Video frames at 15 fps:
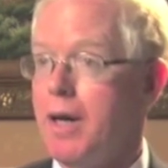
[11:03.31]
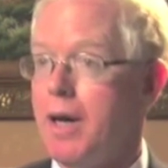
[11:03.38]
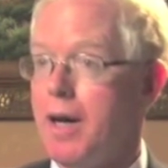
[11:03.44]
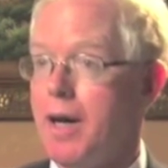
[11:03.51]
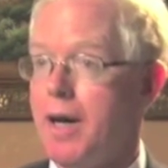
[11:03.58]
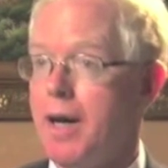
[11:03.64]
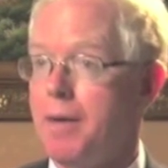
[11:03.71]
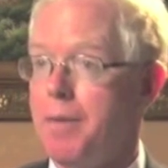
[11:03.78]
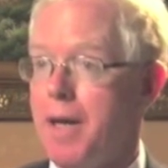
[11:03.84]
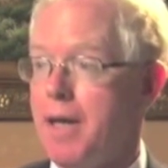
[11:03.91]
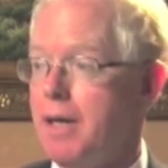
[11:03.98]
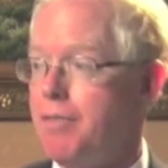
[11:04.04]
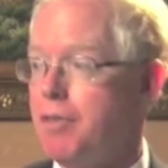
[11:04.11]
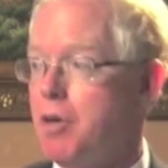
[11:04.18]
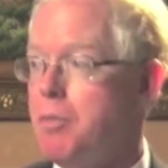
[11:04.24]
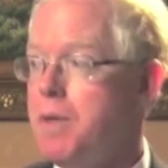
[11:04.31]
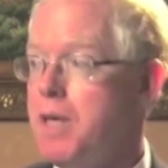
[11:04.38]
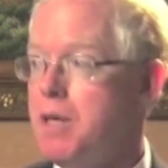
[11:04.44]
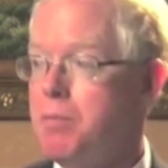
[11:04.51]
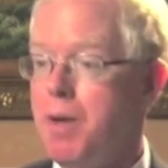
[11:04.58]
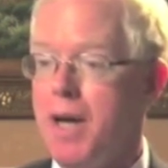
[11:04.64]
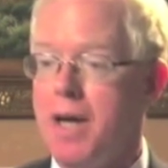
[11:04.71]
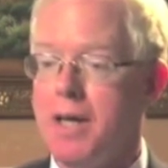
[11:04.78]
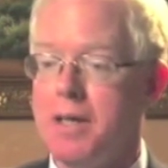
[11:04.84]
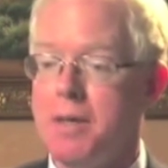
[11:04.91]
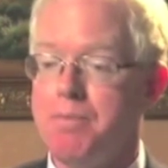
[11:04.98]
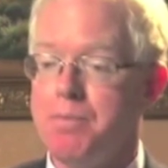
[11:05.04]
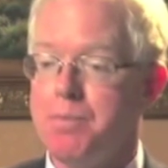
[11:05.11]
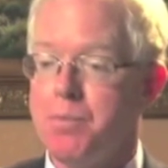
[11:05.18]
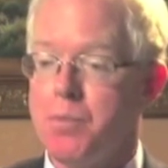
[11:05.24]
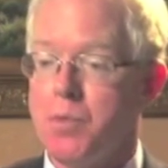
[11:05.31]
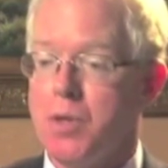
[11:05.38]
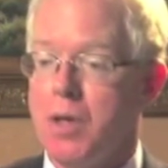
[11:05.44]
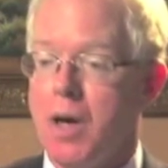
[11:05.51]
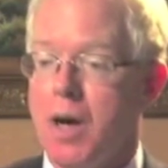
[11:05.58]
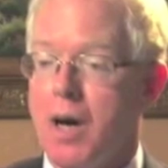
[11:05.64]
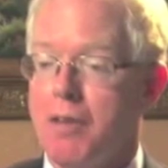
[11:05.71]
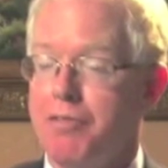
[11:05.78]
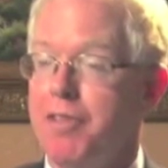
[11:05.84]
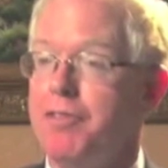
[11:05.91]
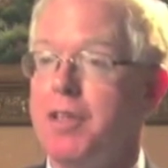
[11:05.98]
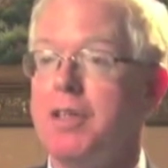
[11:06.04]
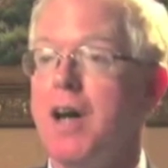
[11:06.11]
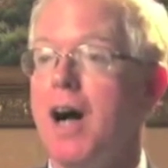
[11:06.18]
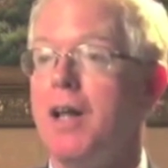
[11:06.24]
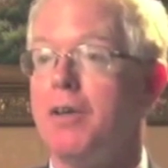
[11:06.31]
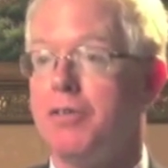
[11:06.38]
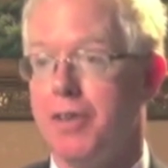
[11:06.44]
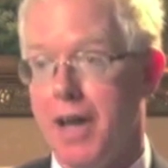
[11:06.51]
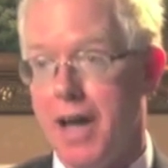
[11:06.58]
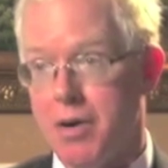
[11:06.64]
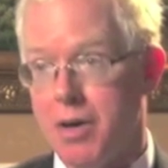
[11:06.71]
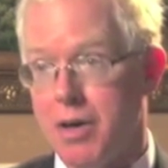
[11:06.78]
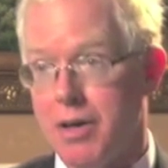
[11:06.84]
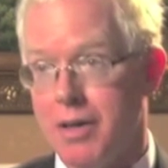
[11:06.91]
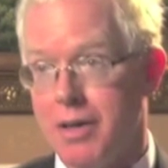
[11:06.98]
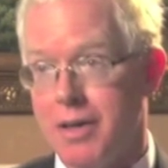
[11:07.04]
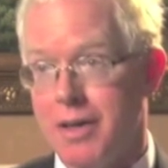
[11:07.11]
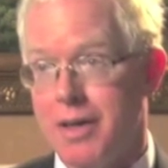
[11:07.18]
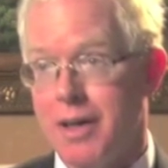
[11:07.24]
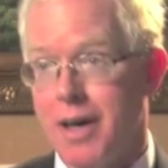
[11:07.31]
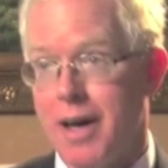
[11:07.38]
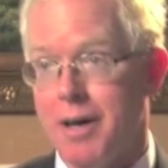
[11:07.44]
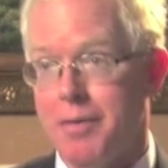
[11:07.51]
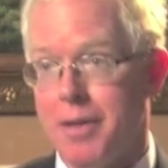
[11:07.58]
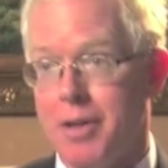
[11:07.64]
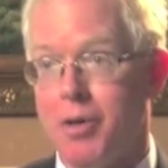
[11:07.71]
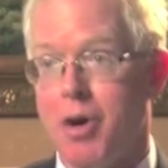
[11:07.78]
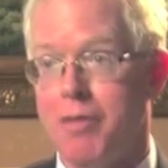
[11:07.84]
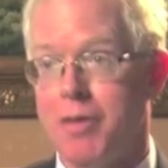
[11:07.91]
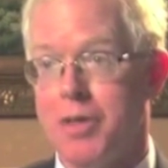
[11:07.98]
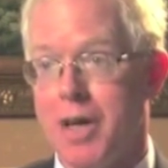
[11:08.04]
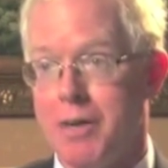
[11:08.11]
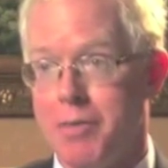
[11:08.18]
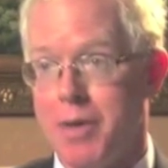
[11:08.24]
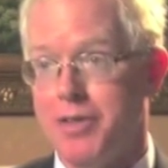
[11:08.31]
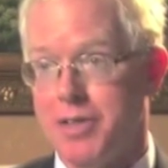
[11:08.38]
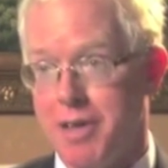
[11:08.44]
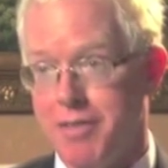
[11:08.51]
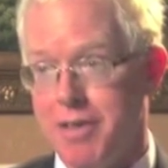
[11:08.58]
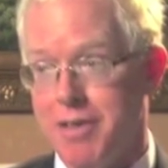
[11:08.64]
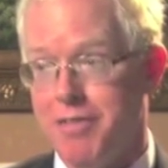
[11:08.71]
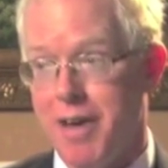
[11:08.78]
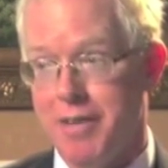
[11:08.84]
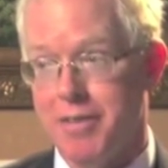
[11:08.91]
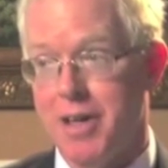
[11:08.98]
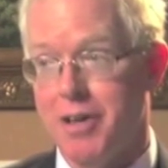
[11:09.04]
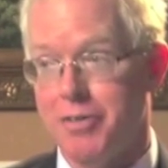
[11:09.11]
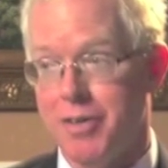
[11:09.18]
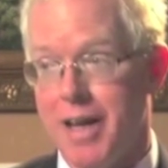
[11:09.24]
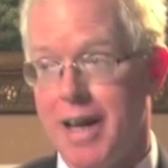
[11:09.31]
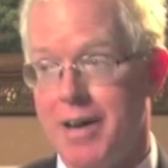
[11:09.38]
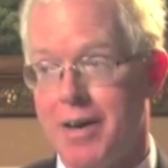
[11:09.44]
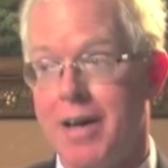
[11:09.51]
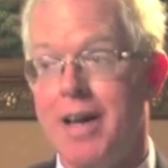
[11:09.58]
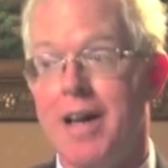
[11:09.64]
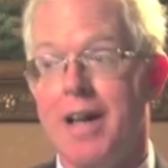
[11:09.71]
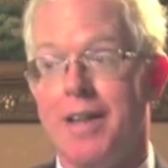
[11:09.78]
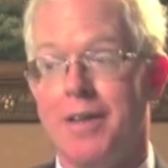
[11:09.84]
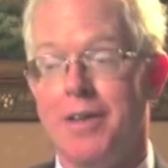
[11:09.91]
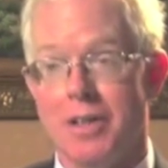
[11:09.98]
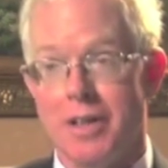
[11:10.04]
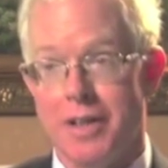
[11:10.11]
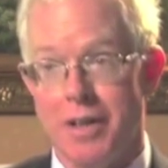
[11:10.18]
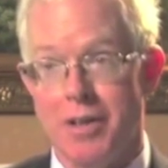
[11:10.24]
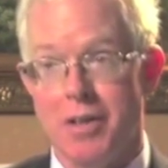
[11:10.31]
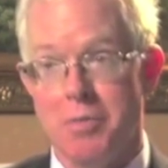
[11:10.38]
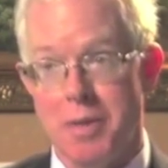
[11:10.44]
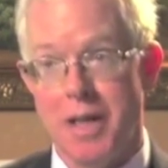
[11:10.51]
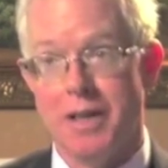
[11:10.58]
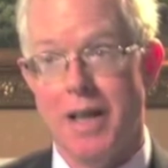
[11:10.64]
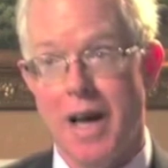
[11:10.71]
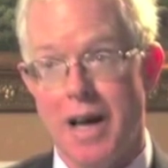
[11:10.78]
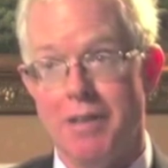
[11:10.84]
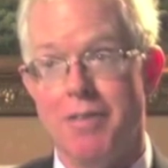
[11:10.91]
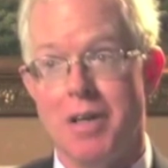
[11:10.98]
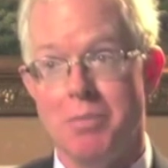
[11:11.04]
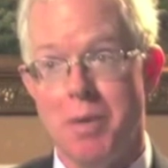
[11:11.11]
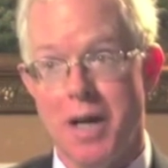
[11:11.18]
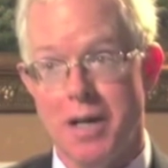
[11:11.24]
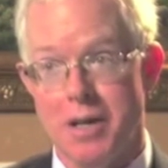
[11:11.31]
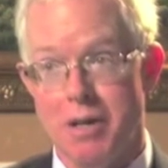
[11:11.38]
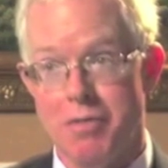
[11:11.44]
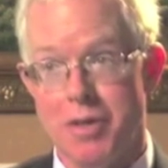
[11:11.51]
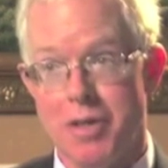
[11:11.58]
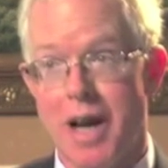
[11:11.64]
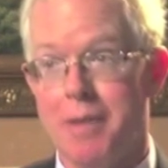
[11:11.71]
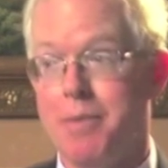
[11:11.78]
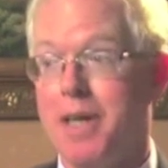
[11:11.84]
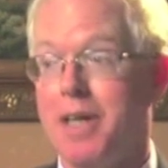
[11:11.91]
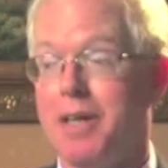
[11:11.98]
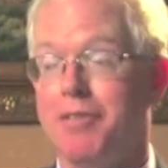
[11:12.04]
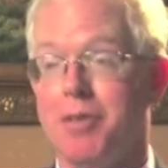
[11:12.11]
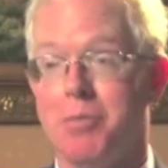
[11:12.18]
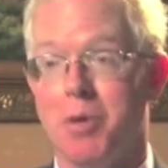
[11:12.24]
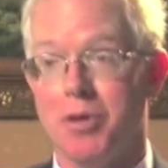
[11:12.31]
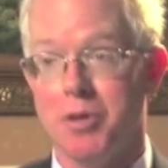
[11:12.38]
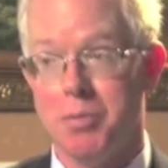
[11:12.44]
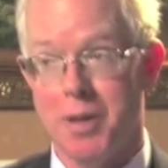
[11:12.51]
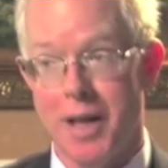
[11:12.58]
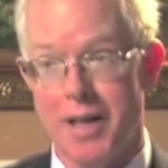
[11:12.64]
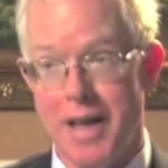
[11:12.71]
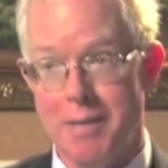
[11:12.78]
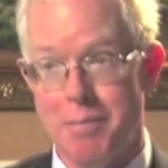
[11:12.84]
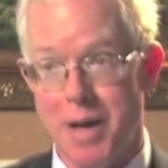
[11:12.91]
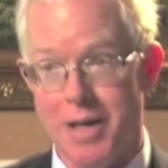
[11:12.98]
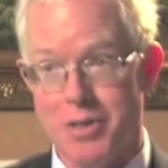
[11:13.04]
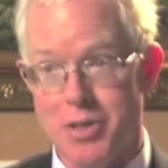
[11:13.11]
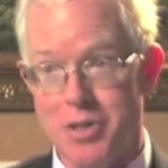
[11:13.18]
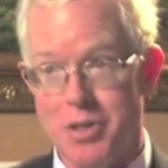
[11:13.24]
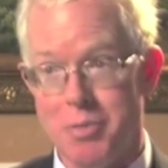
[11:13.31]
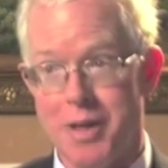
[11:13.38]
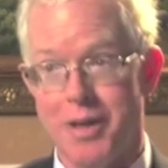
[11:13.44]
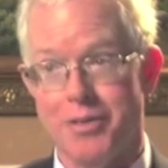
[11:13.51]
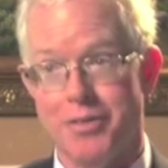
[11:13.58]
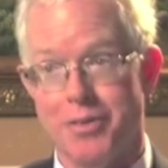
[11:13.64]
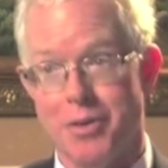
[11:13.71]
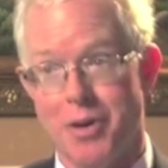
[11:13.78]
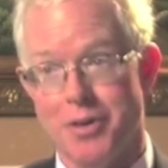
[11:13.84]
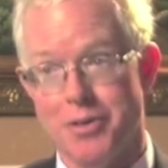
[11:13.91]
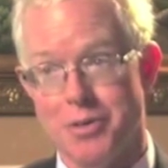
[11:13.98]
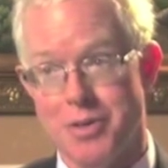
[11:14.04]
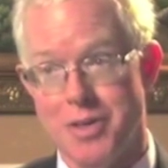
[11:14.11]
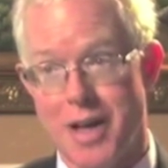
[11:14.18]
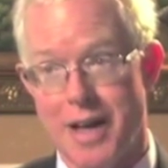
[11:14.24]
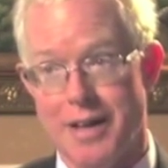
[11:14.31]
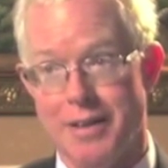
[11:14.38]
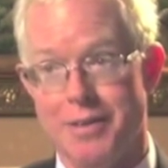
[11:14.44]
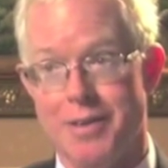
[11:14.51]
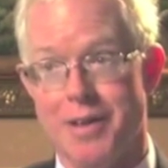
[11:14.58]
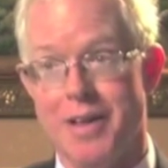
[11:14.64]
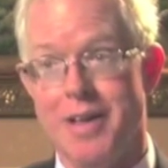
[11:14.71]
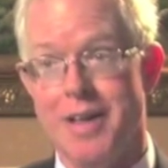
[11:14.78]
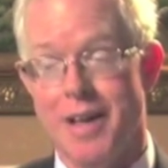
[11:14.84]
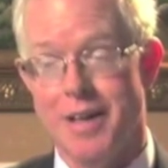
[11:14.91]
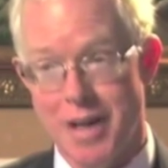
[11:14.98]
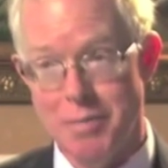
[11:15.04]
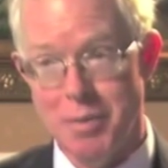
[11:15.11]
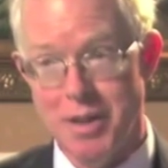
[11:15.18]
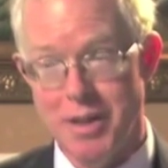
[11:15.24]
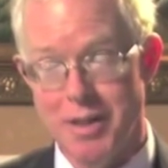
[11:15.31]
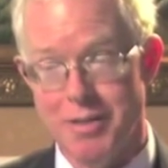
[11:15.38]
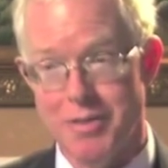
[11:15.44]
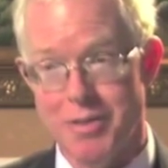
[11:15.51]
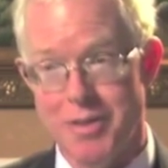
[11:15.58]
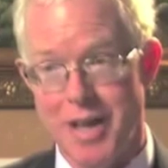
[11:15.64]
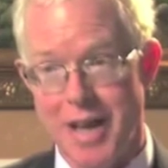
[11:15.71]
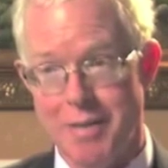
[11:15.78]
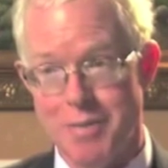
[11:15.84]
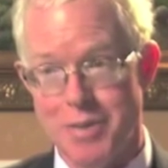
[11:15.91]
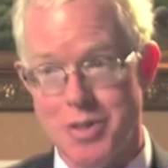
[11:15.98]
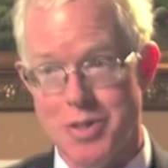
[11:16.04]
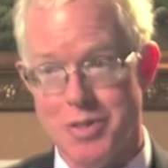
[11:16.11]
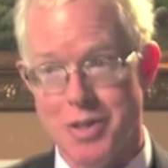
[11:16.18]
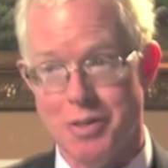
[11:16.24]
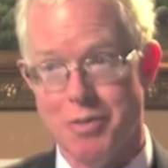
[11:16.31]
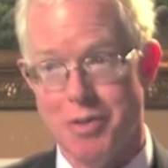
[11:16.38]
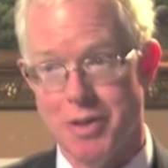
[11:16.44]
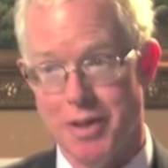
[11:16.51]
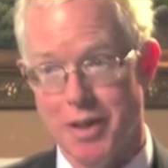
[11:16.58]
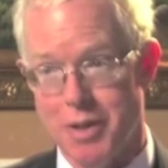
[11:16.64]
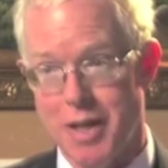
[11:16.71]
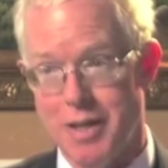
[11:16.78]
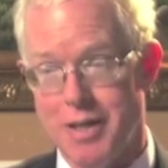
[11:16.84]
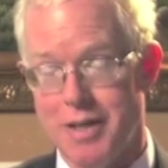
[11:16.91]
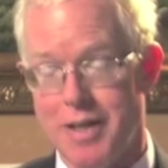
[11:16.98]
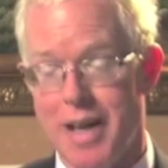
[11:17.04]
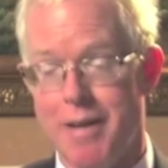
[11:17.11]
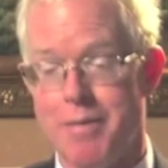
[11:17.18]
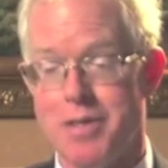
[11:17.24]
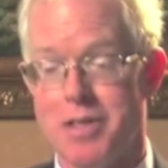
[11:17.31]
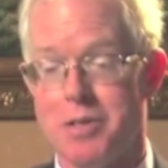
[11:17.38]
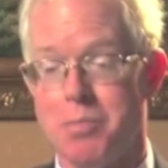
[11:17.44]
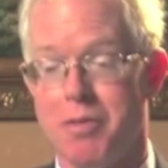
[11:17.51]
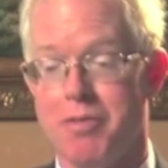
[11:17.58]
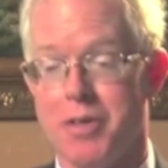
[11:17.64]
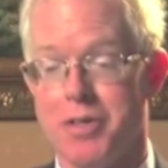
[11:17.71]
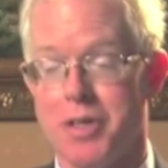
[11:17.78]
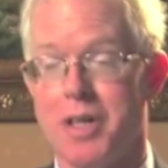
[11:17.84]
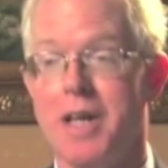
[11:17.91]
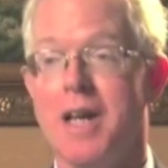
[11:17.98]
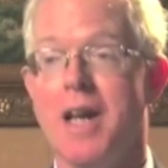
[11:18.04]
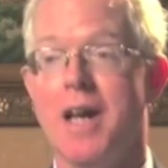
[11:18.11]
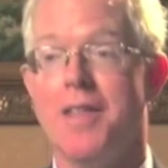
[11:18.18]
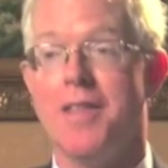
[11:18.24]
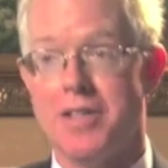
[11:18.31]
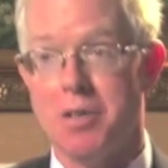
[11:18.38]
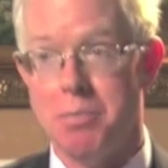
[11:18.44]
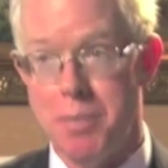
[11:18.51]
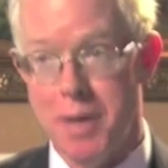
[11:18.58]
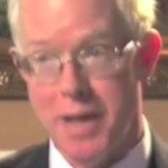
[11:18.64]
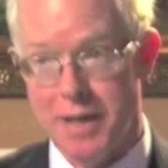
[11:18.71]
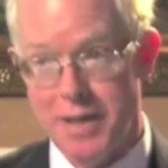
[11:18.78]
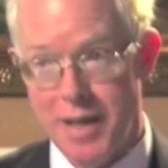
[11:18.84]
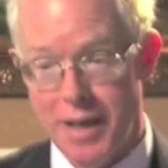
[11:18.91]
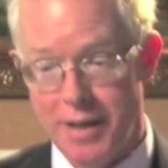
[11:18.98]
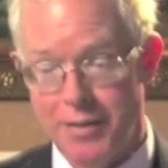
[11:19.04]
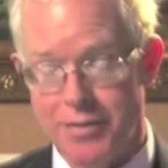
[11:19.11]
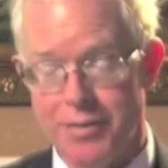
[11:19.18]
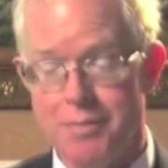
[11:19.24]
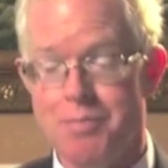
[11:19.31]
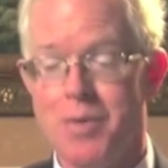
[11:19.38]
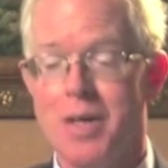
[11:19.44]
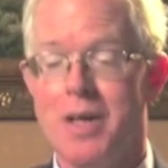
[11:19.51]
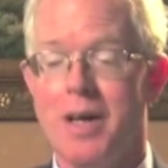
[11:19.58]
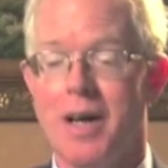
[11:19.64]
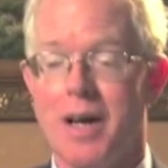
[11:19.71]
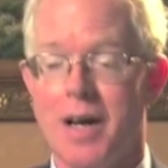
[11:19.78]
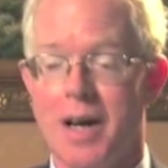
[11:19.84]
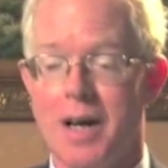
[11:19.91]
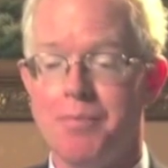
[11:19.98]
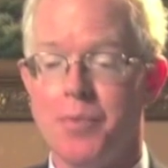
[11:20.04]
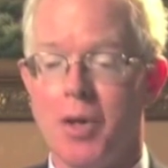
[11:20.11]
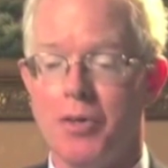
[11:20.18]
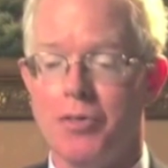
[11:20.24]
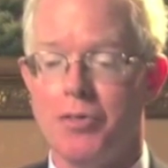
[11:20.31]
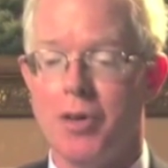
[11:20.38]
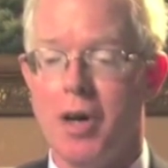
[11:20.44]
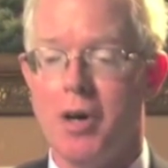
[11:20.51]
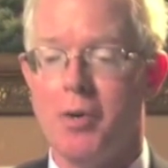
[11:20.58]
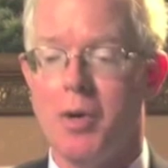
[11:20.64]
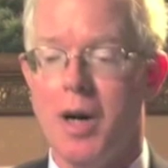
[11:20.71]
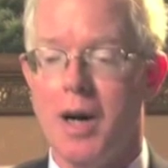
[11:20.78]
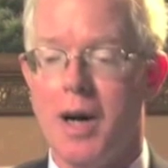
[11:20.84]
And if they're being paid $50 an hour, I mean, their overtime rate is $75 an hour. There could be a lot of unpaid overtime, and if you multiply that by 2, because they're also entitled to a doubling of their damages under the liquidated damages provision, that's a big case. So